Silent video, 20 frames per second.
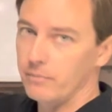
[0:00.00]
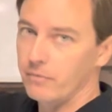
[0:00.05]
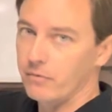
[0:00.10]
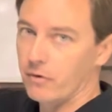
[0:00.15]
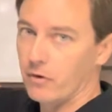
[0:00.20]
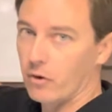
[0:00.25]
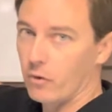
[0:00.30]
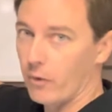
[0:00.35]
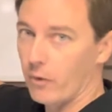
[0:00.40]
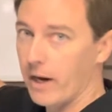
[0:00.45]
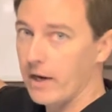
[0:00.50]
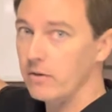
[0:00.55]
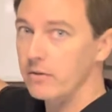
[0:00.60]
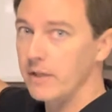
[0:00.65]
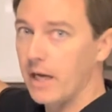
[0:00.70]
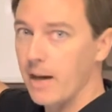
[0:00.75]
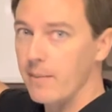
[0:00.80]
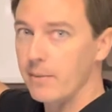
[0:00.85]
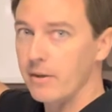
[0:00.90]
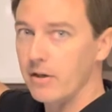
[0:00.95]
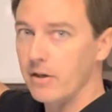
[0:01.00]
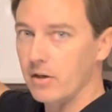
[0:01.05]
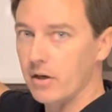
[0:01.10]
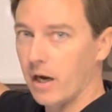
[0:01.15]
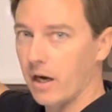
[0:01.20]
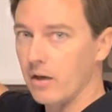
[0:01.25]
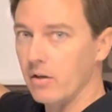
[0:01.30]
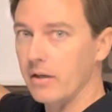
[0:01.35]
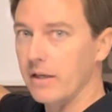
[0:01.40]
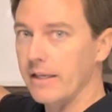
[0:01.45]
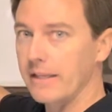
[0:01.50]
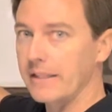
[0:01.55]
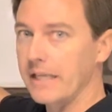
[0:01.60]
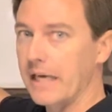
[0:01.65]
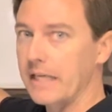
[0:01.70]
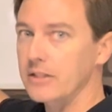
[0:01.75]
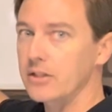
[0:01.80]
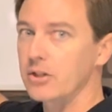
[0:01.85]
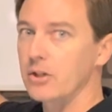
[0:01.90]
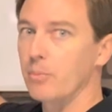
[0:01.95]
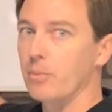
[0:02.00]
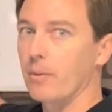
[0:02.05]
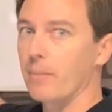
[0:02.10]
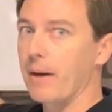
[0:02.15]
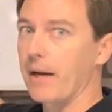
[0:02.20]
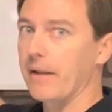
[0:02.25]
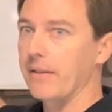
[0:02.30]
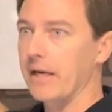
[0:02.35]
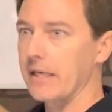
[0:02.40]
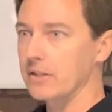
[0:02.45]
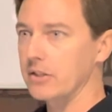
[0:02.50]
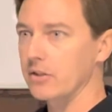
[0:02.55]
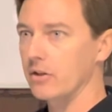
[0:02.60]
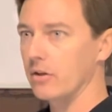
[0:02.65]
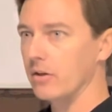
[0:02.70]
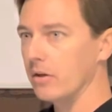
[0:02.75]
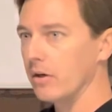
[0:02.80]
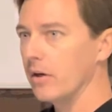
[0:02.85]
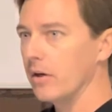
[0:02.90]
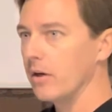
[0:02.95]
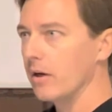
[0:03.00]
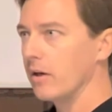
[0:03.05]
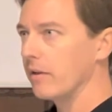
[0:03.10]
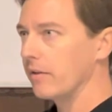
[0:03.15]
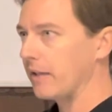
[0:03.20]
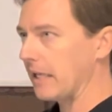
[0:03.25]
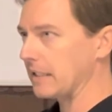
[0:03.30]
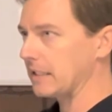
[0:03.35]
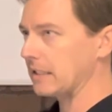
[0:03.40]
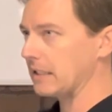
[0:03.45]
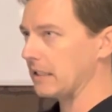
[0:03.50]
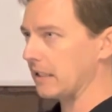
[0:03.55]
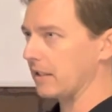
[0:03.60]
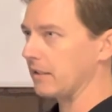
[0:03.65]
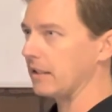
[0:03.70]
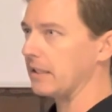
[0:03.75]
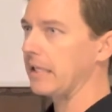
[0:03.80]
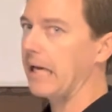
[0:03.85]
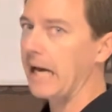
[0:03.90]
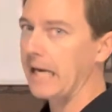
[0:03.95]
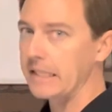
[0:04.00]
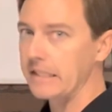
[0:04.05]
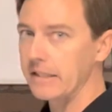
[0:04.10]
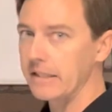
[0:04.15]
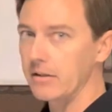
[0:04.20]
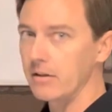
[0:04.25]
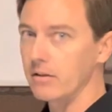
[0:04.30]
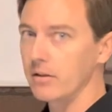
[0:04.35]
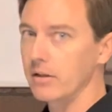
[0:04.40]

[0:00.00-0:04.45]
for a round diamond, you're kind of looking at that Superman. That's the ideal